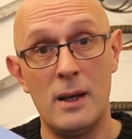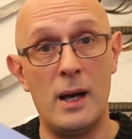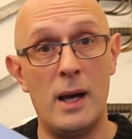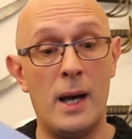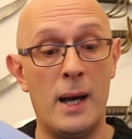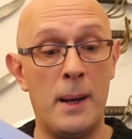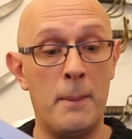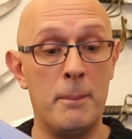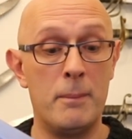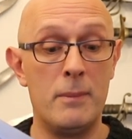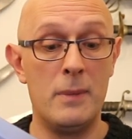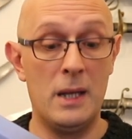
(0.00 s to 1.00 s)

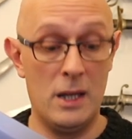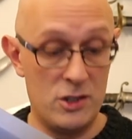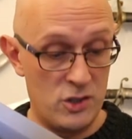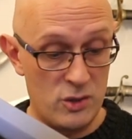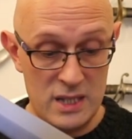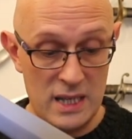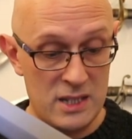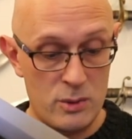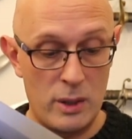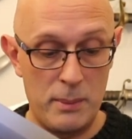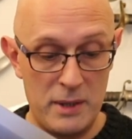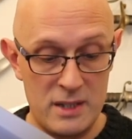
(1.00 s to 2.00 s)
As you see, it's
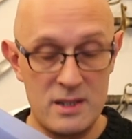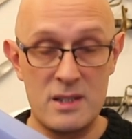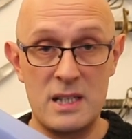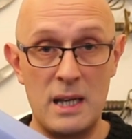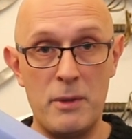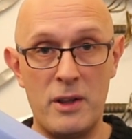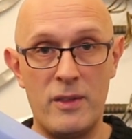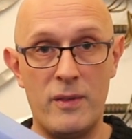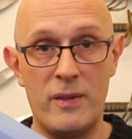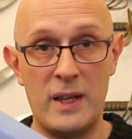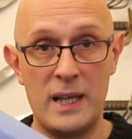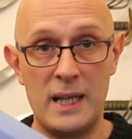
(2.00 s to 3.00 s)
quite a bit slimmer than
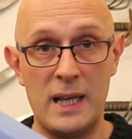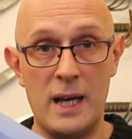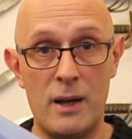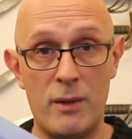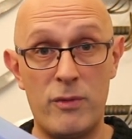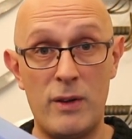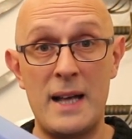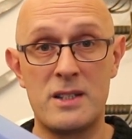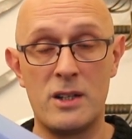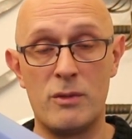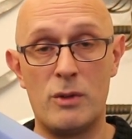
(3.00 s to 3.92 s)
the flatter,